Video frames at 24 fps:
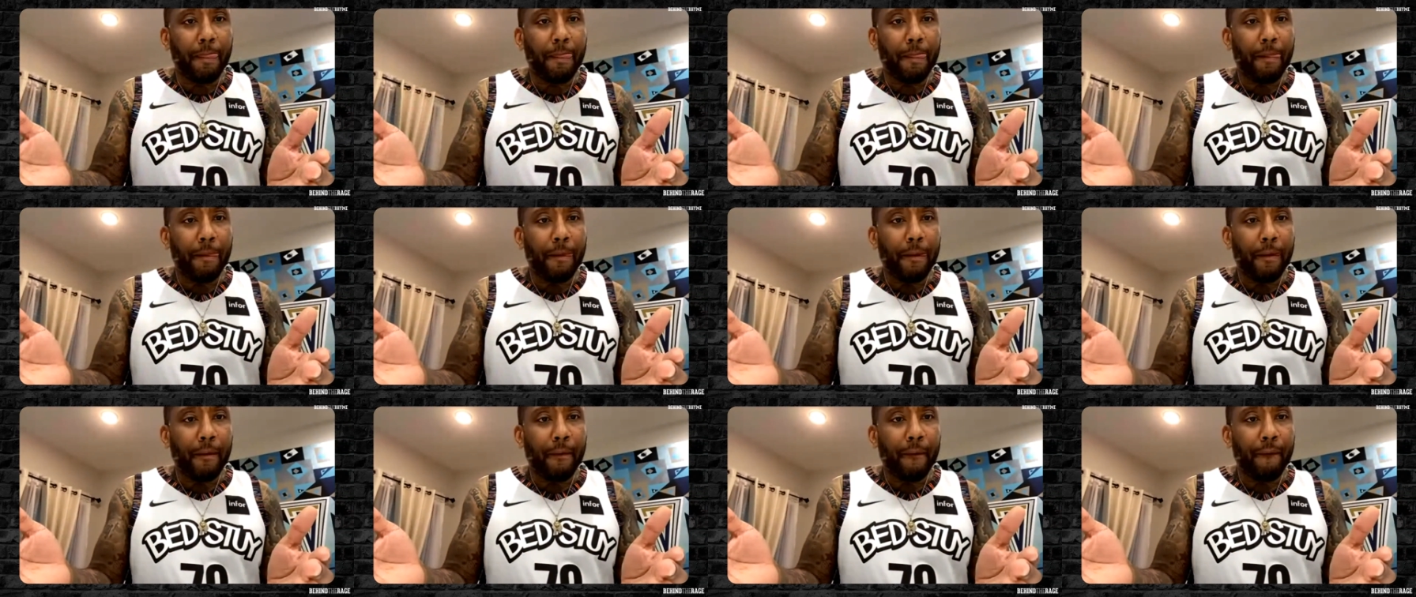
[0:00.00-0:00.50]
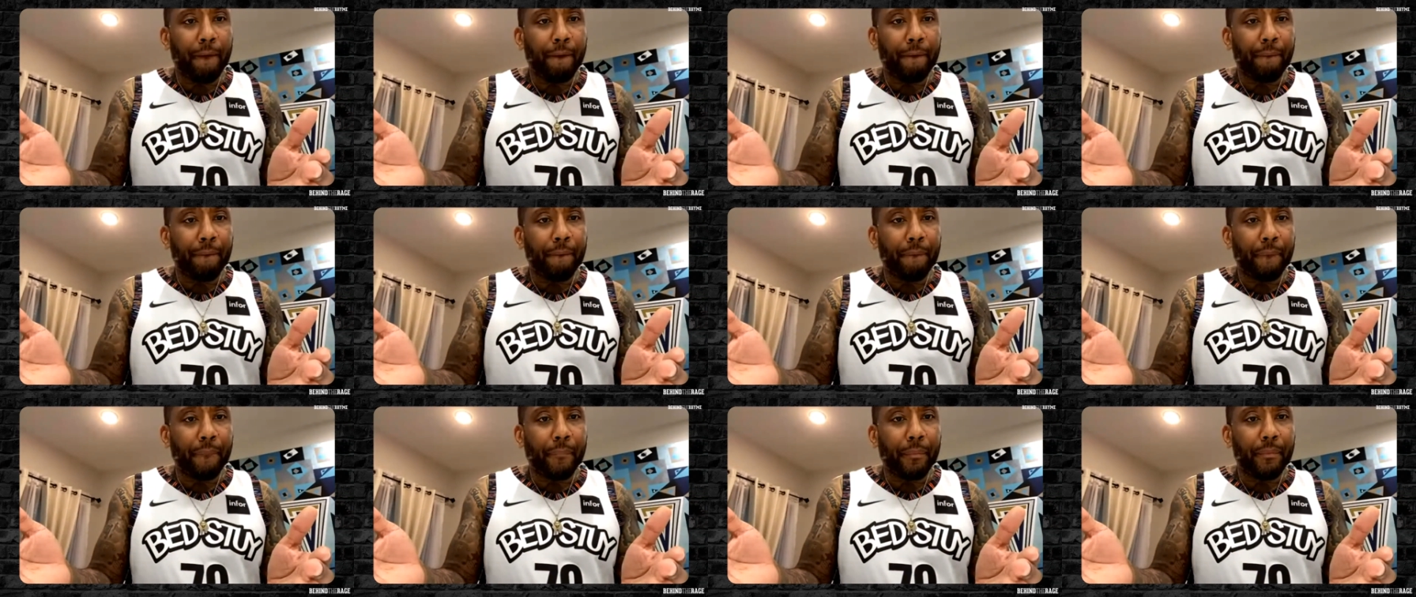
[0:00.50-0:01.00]
Yeah.
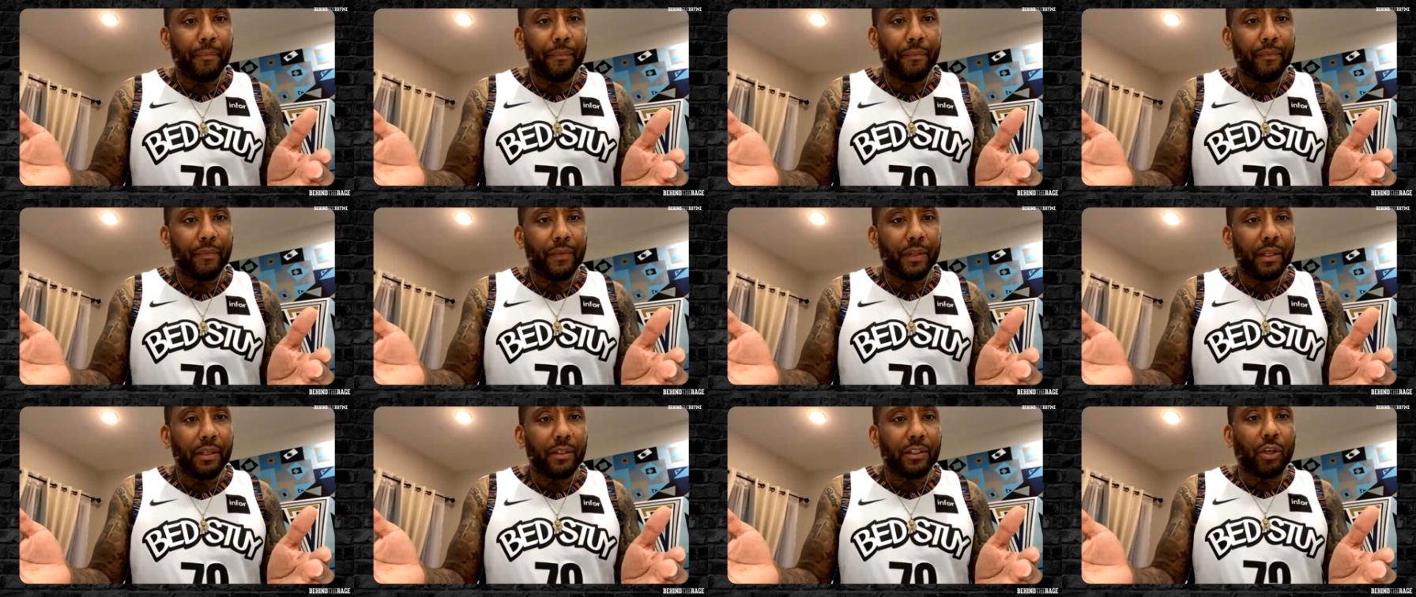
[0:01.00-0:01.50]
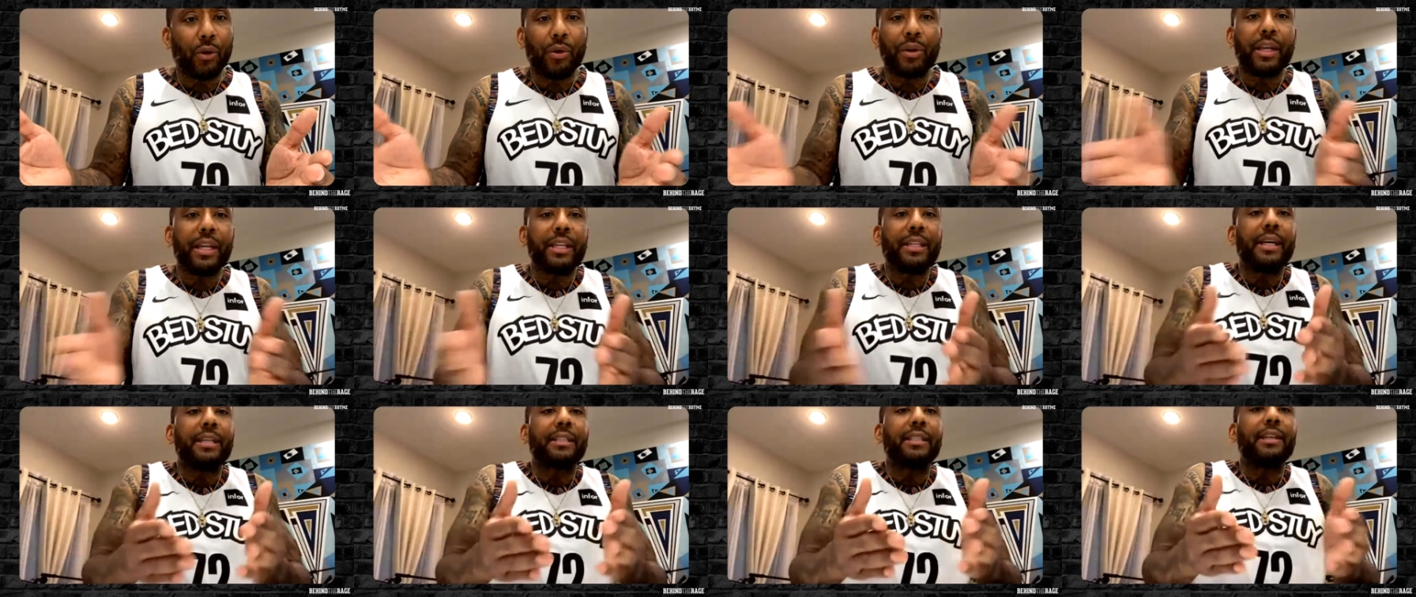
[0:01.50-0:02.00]
So
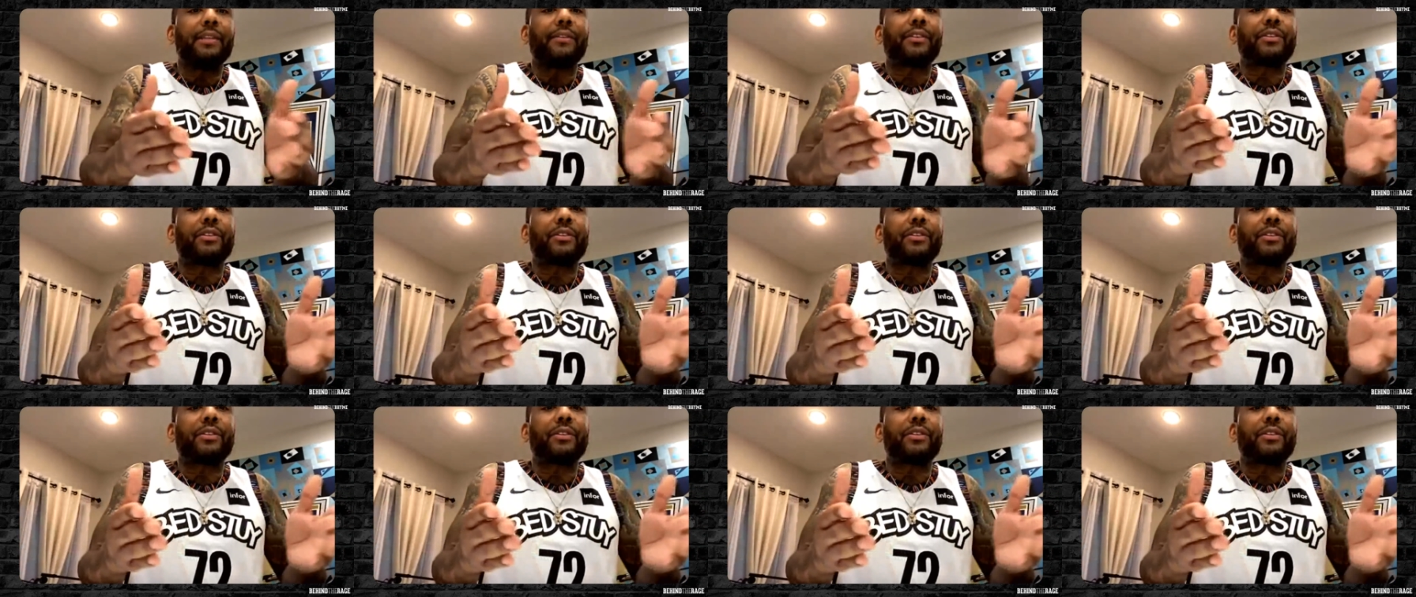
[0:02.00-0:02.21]
it doesn't.